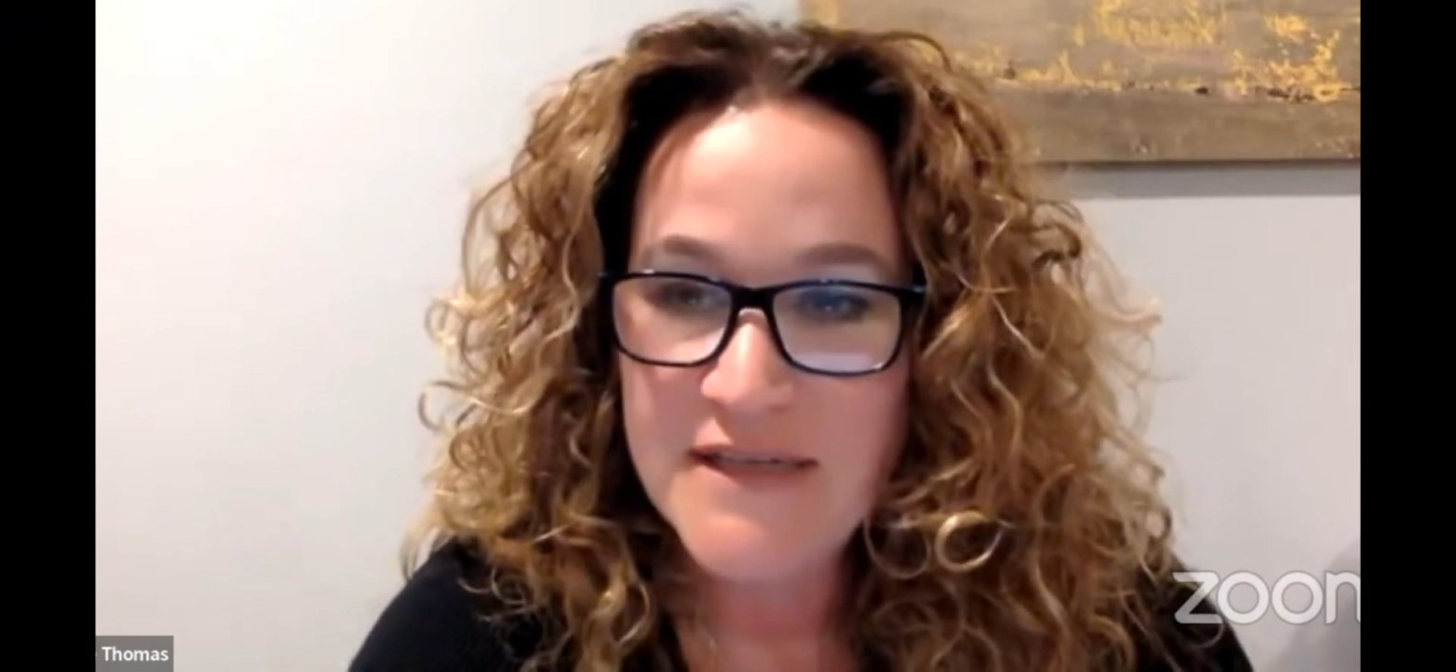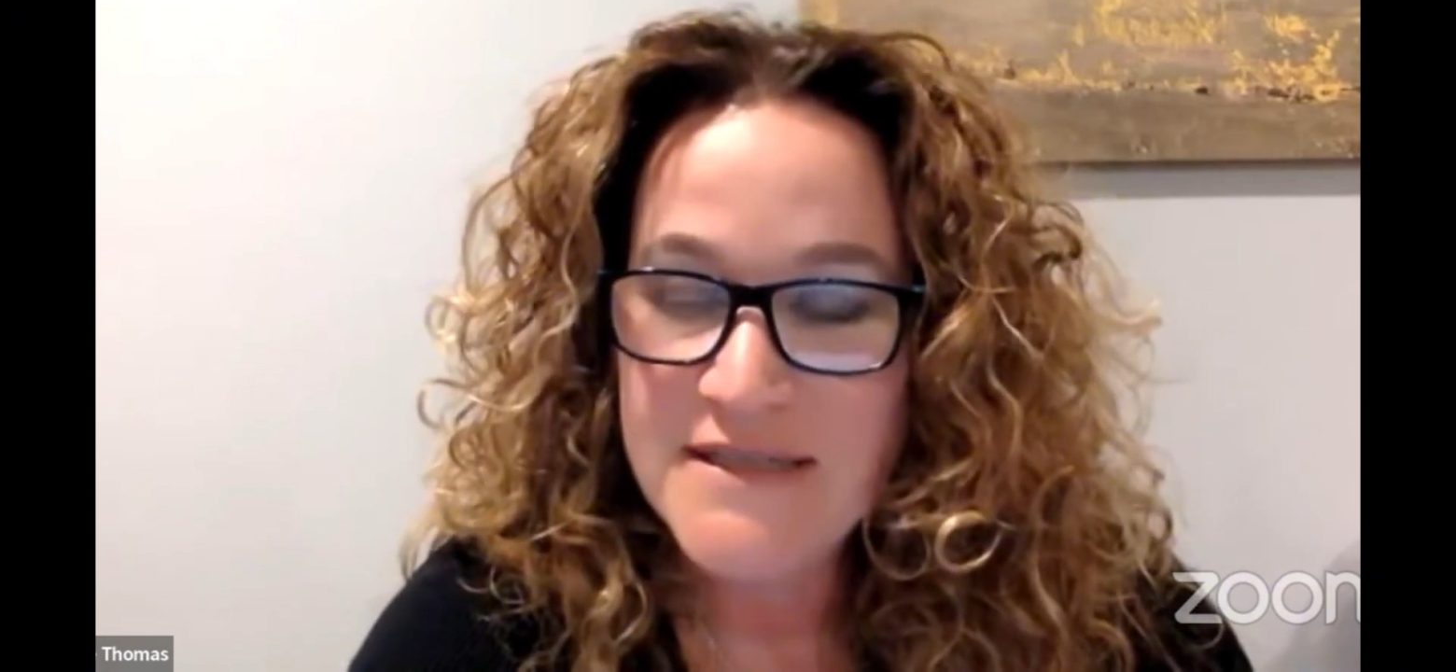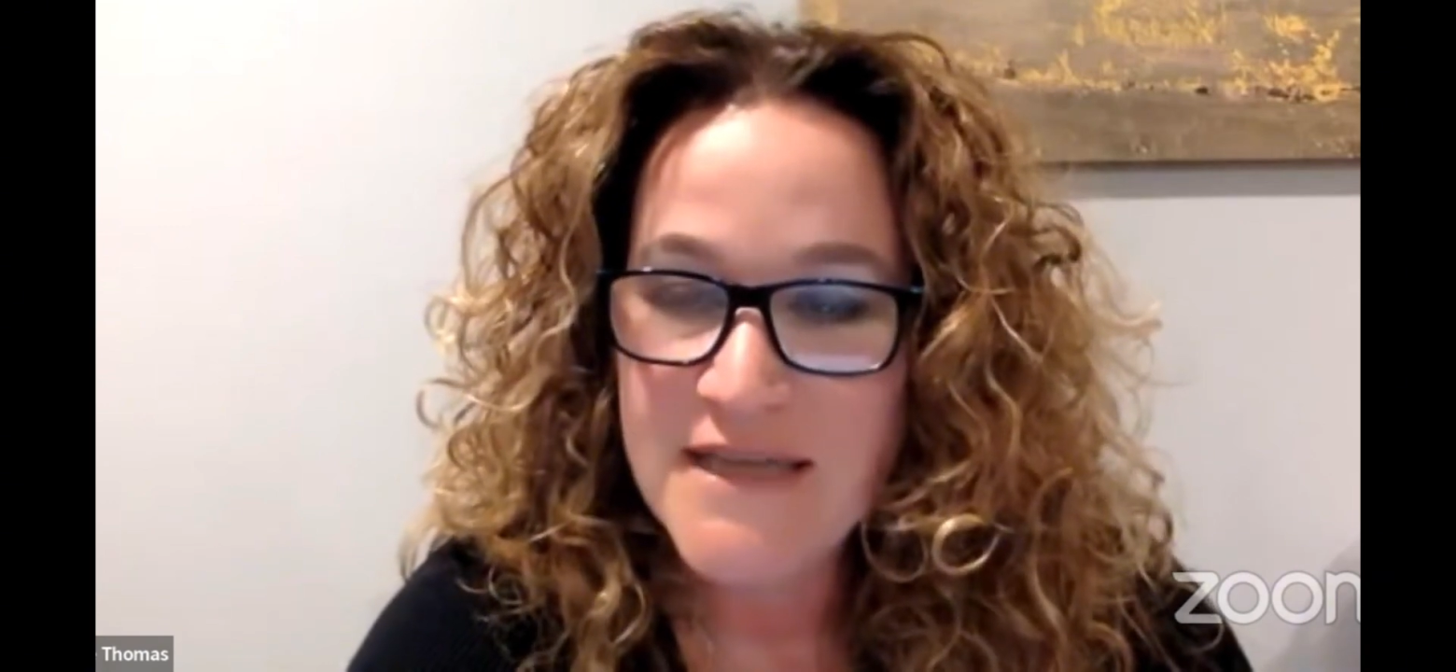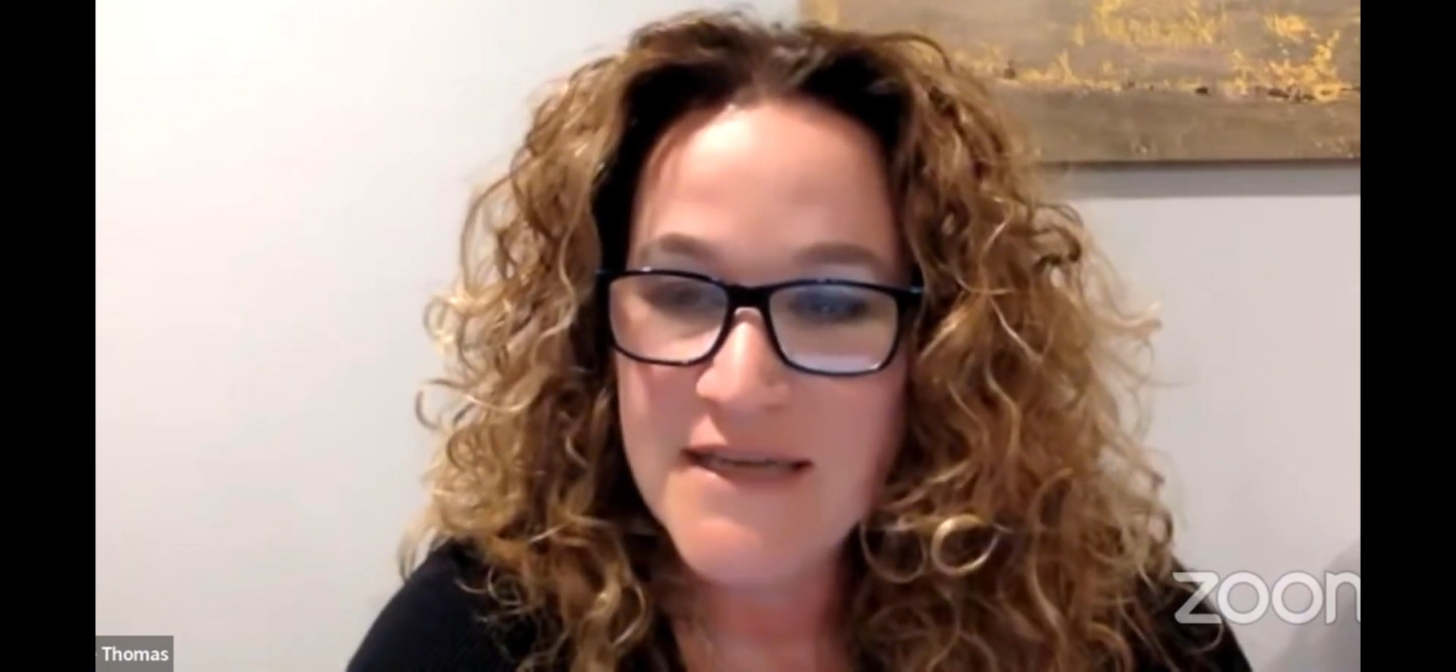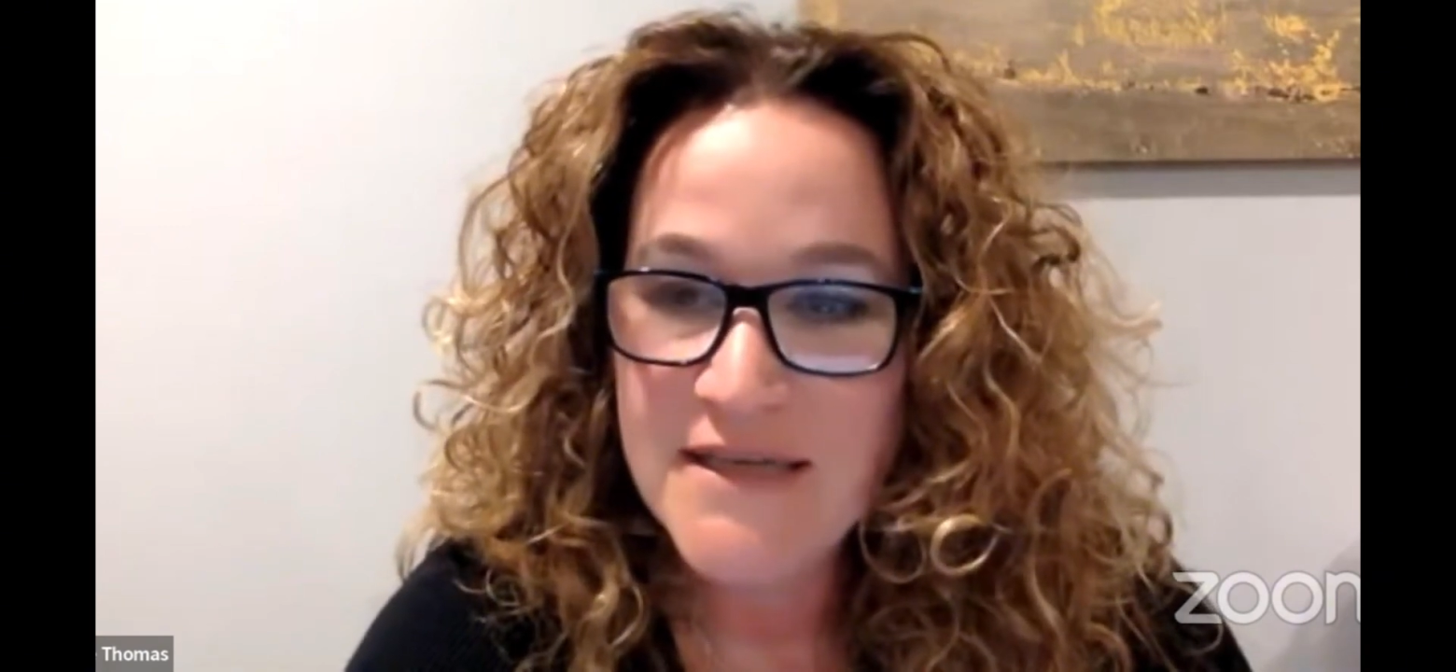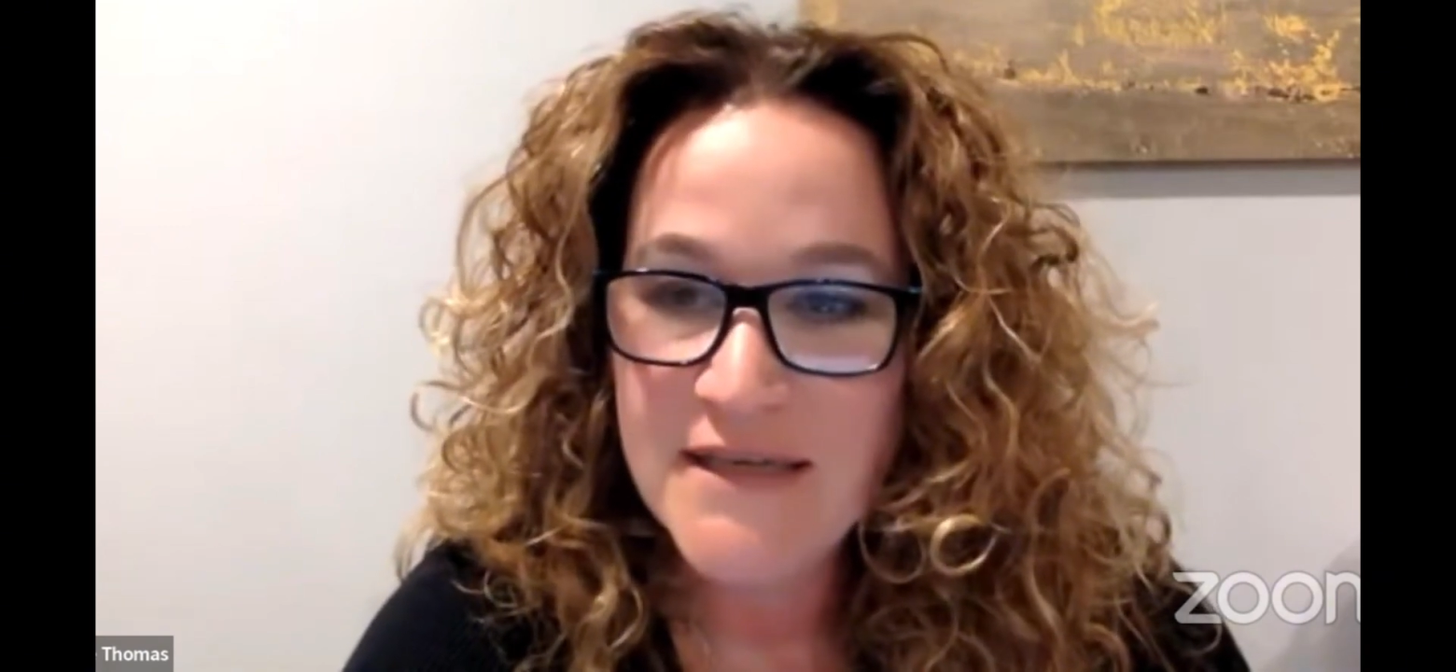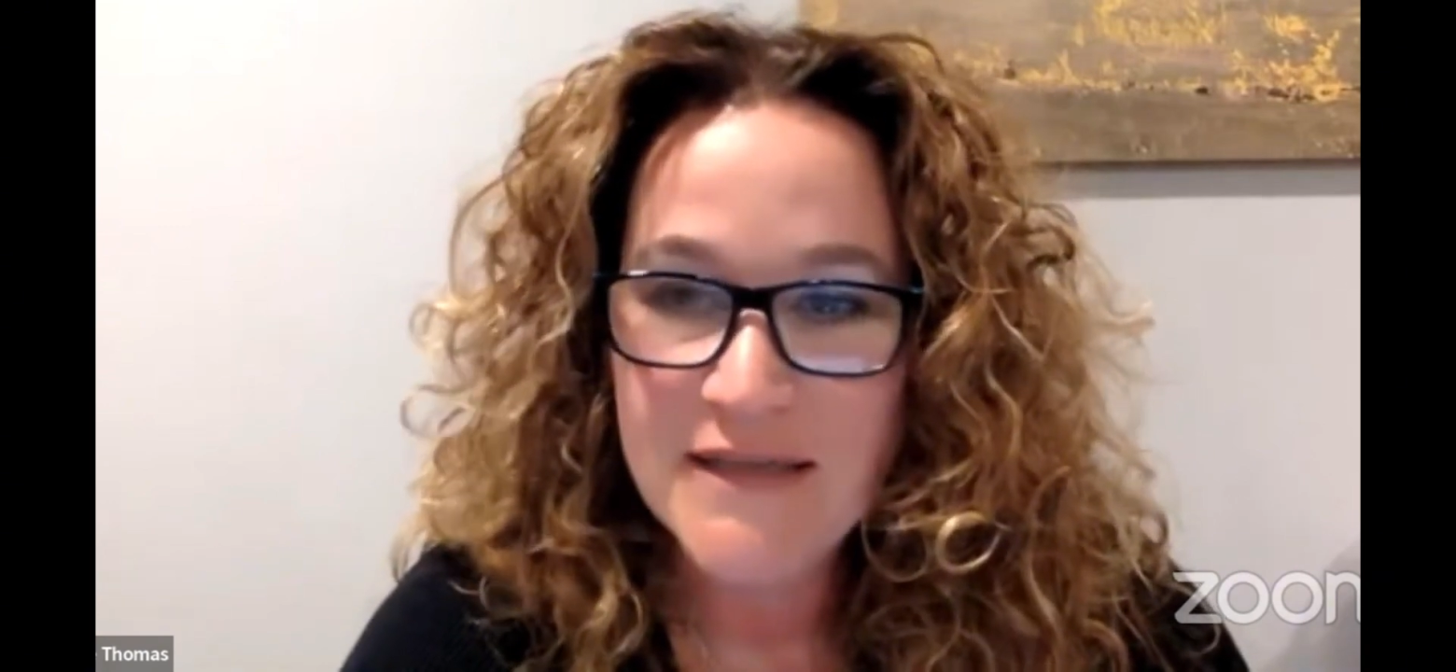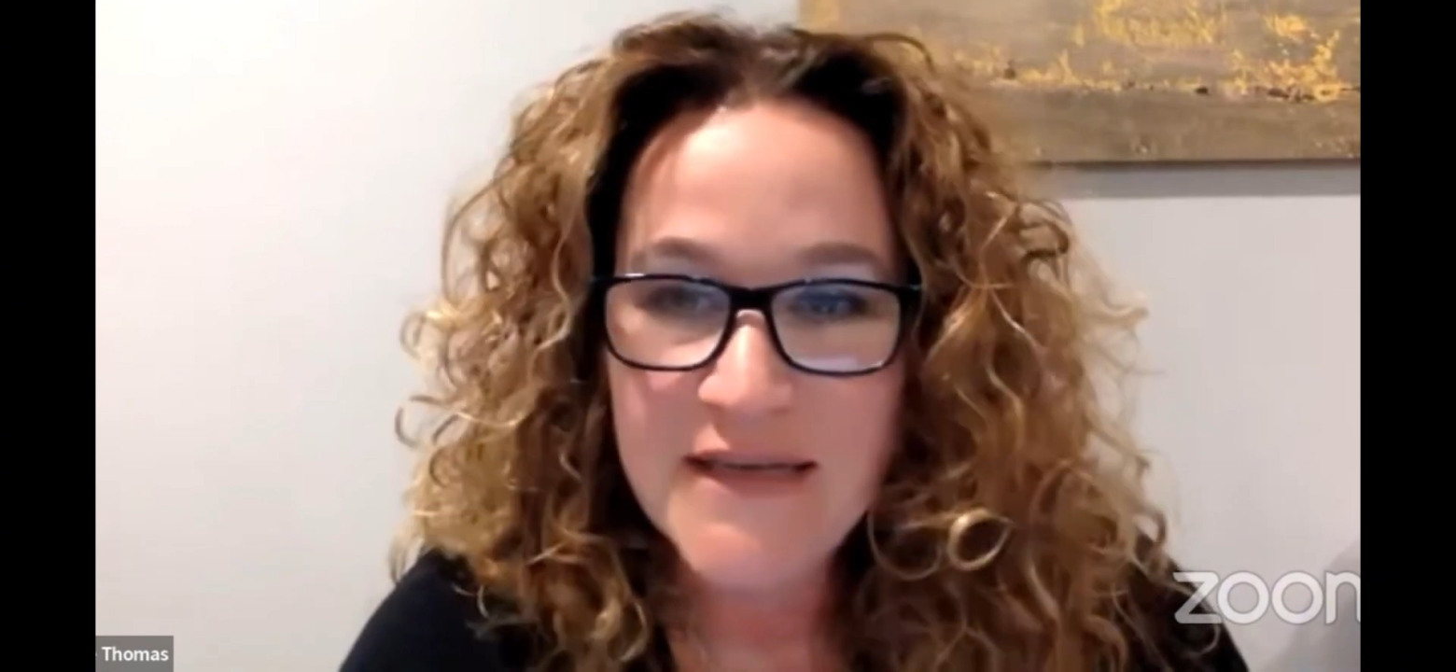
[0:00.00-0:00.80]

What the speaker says: extended